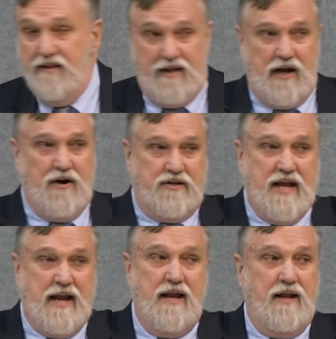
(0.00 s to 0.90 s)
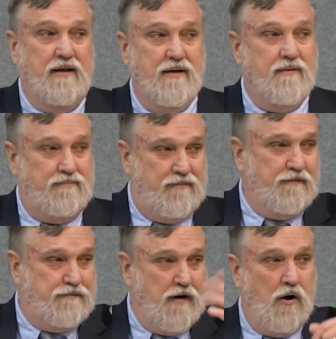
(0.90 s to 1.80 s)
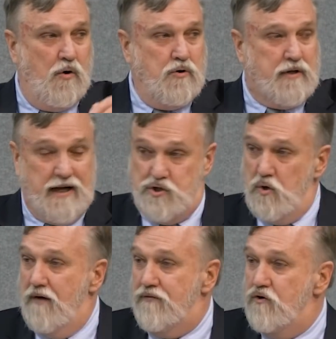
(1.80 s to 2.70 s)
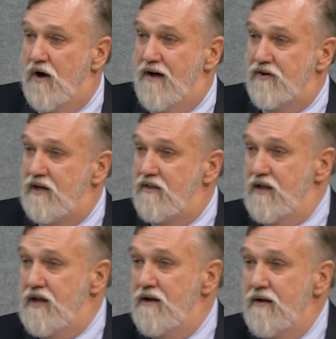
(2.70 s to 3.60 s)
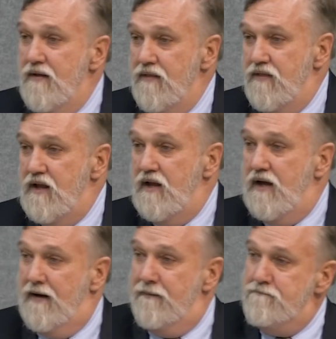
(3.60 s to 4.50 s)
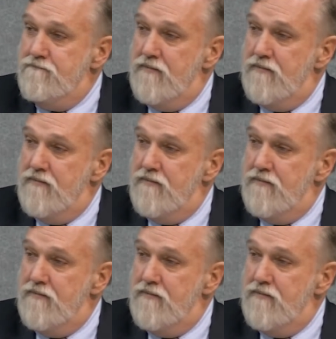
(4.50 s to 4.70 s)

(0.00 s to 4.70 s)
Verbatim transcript: The irritating foe who cuts you off in traffic, the the, uh,